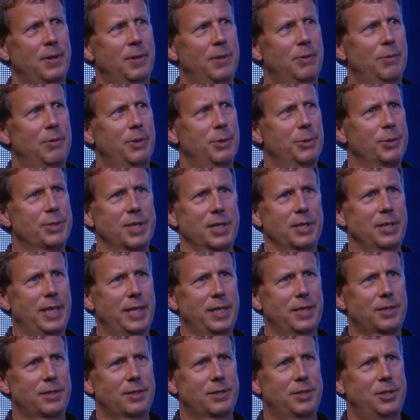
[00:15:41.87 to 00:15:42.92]
what was it, like
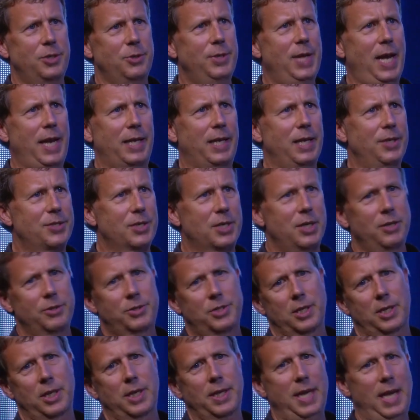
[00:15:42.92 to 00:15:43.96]
2 decades ago,
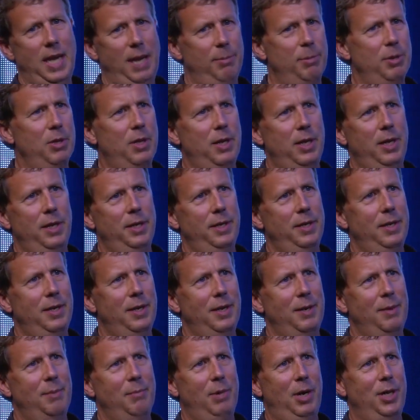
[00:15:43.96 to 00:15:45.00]
took a gamble on
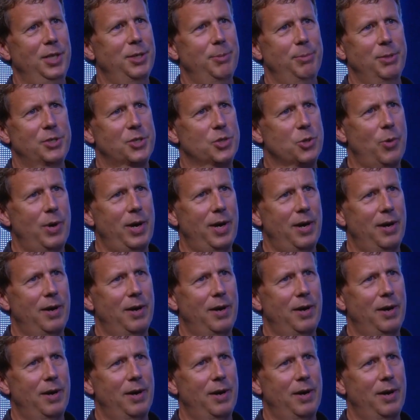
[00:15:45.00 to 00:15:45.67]
Monument Square.